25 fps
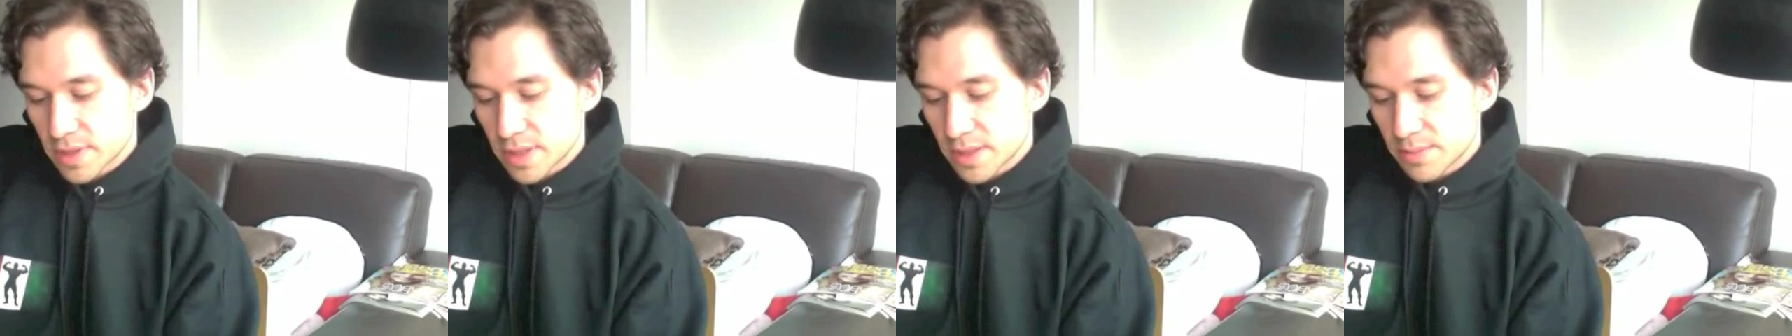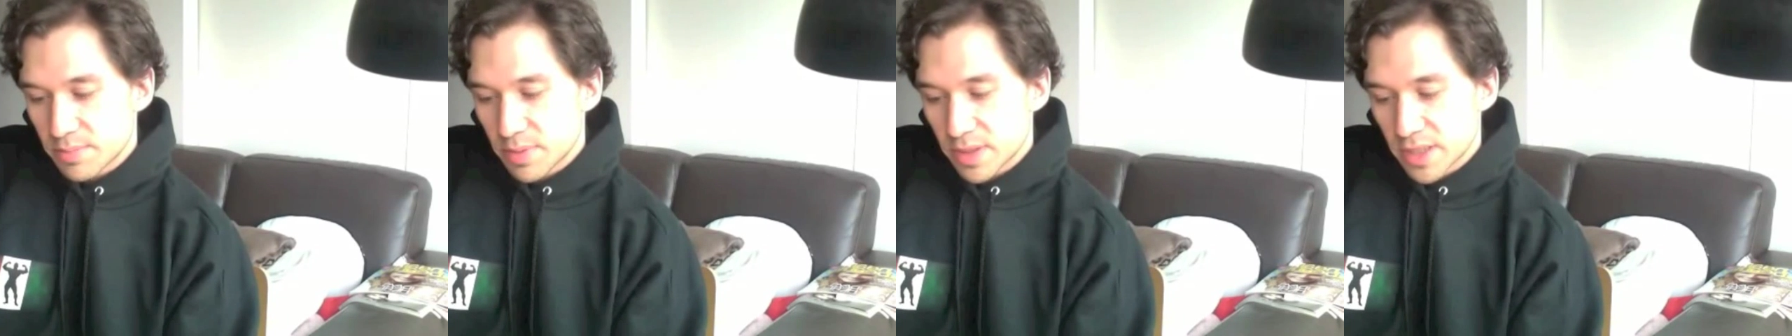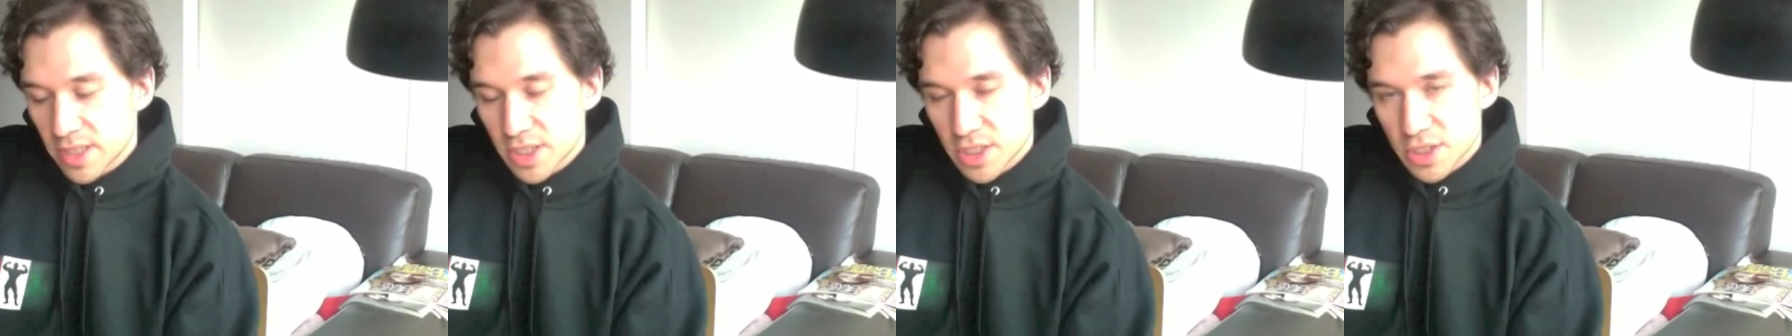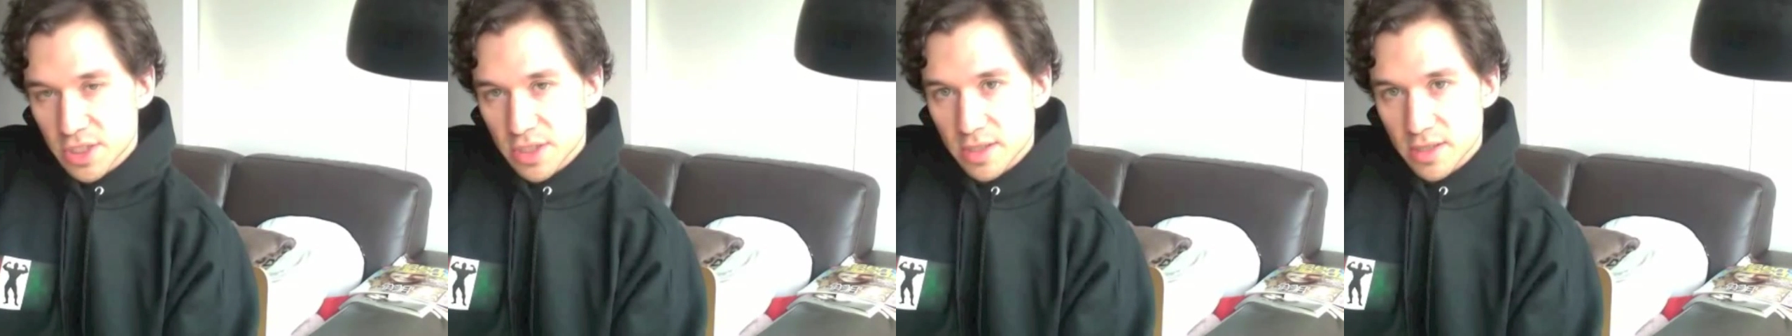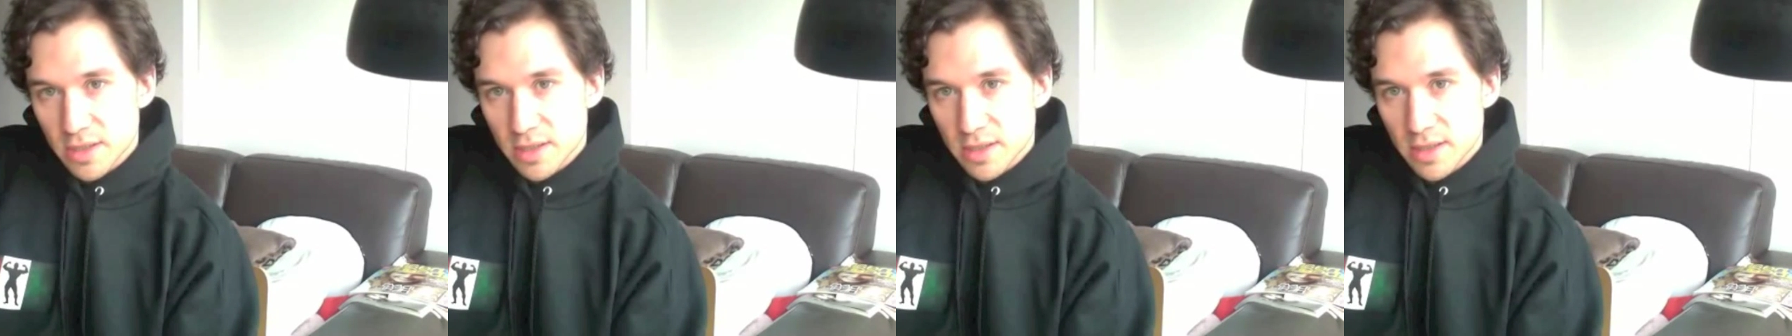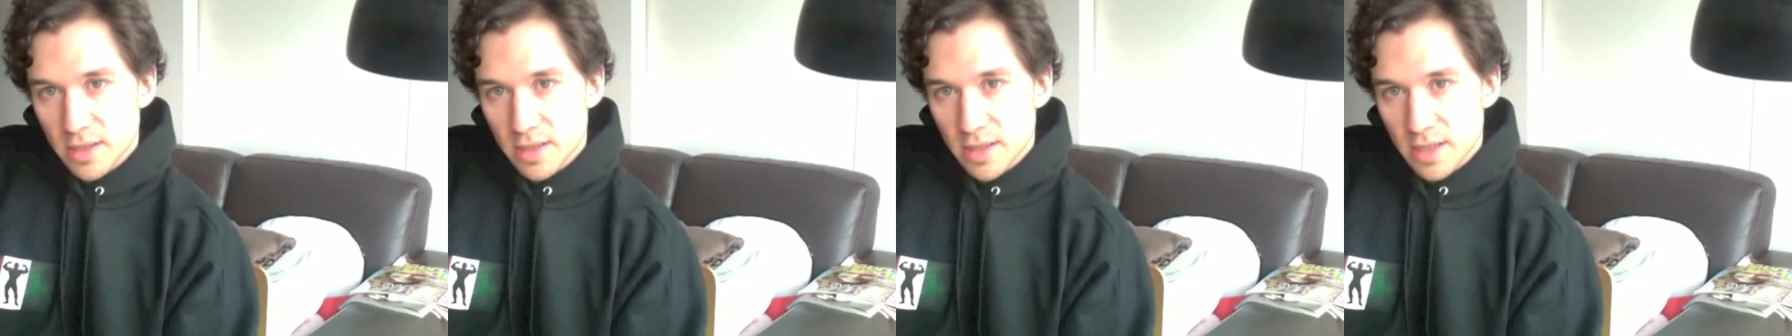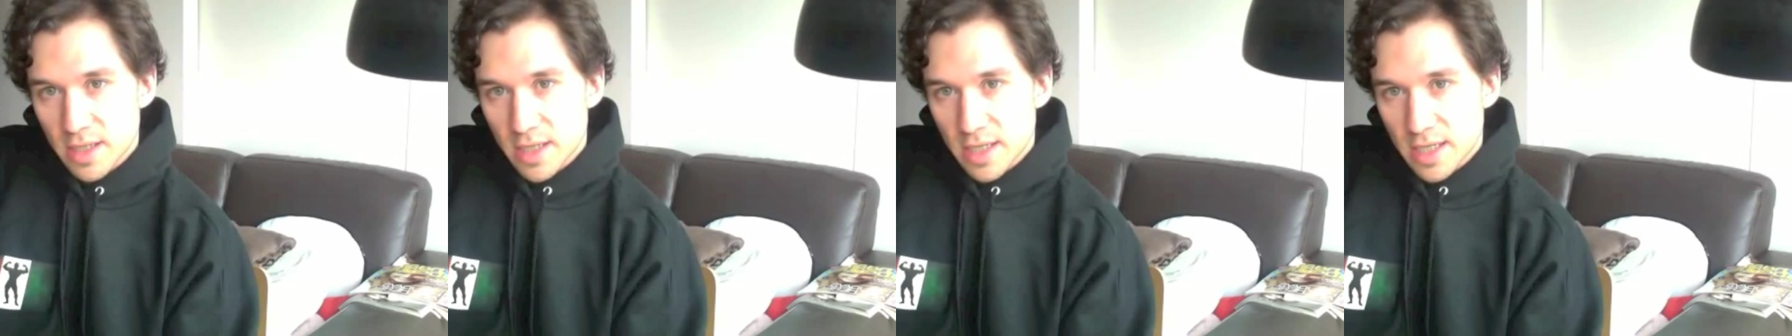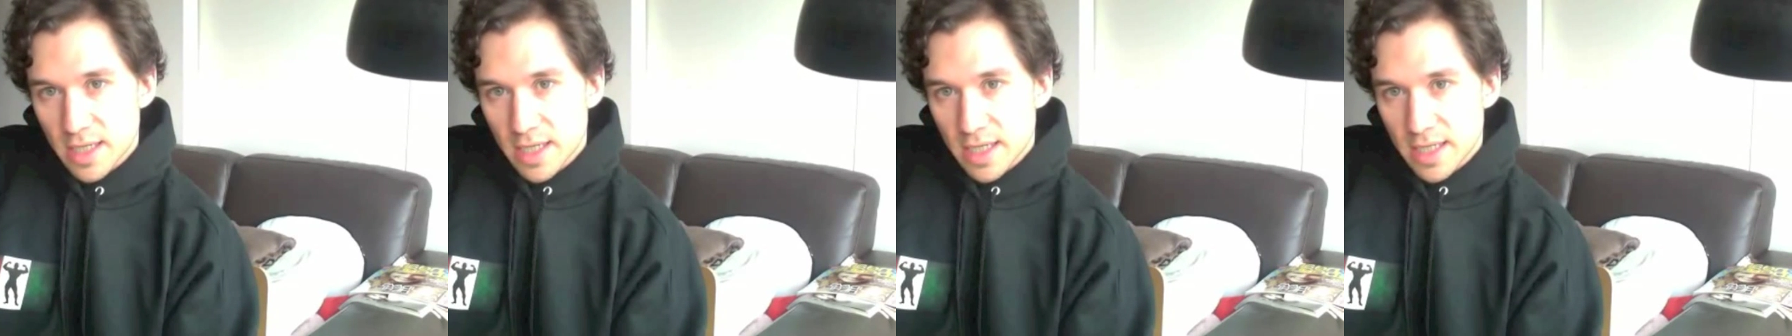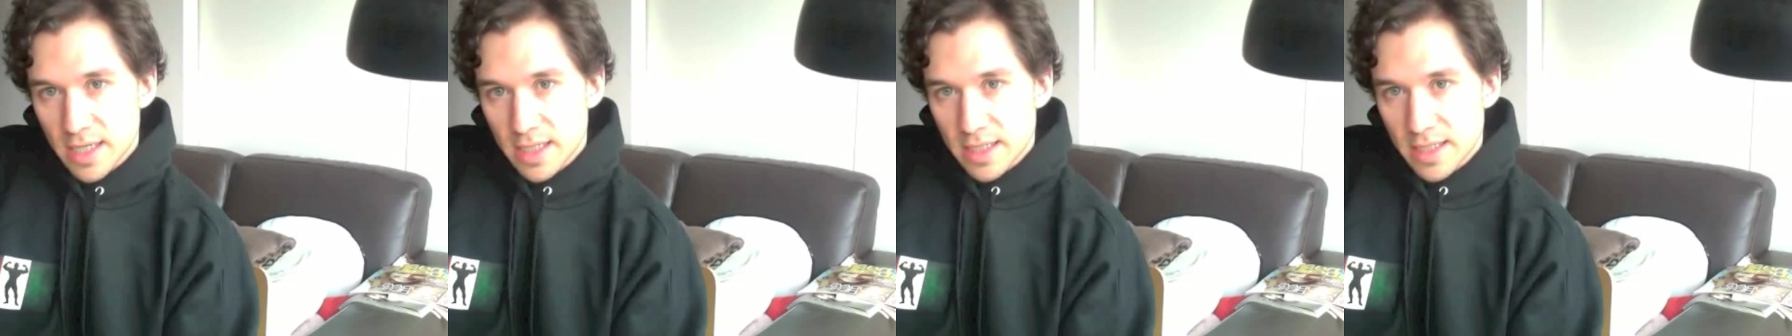depletion
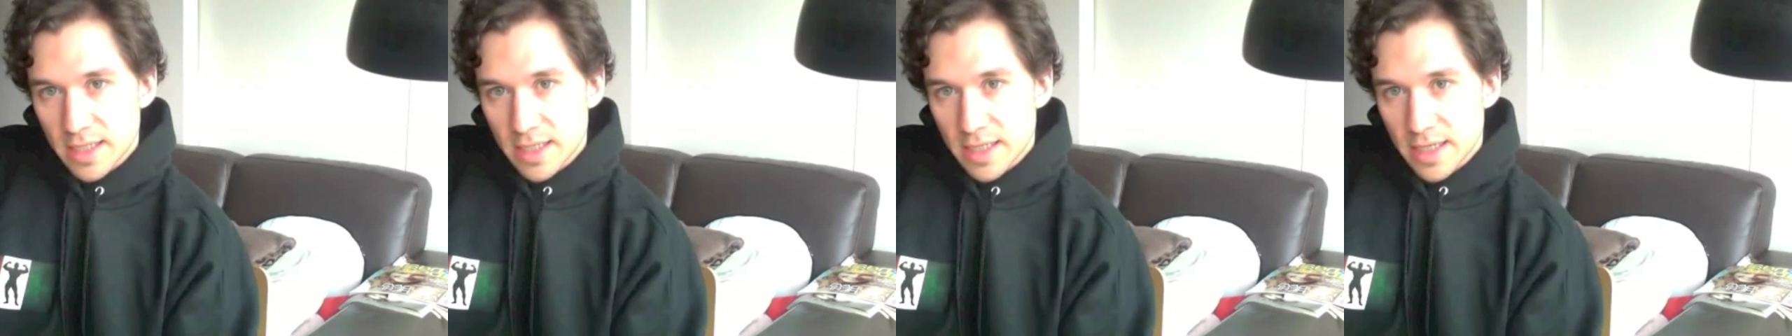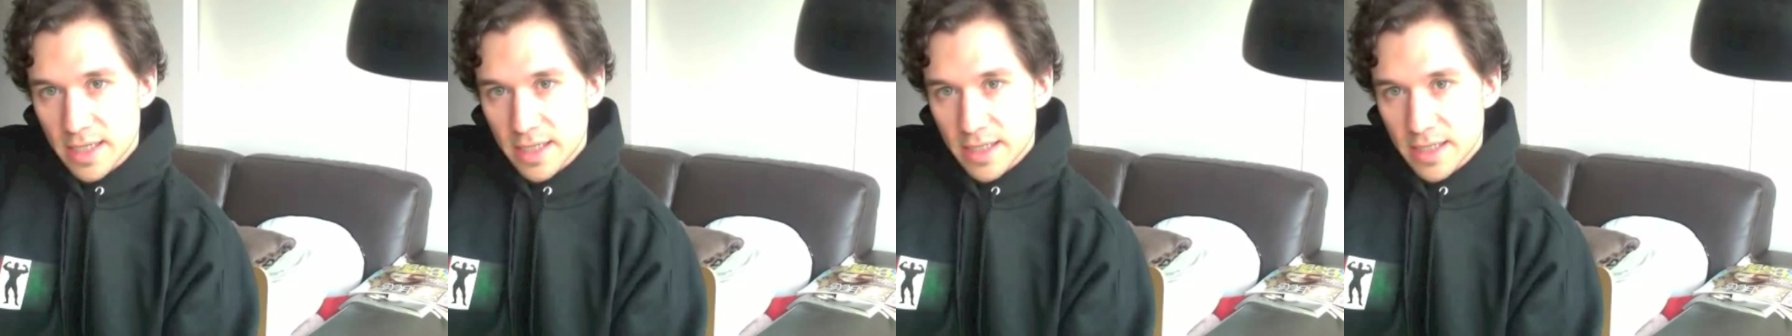and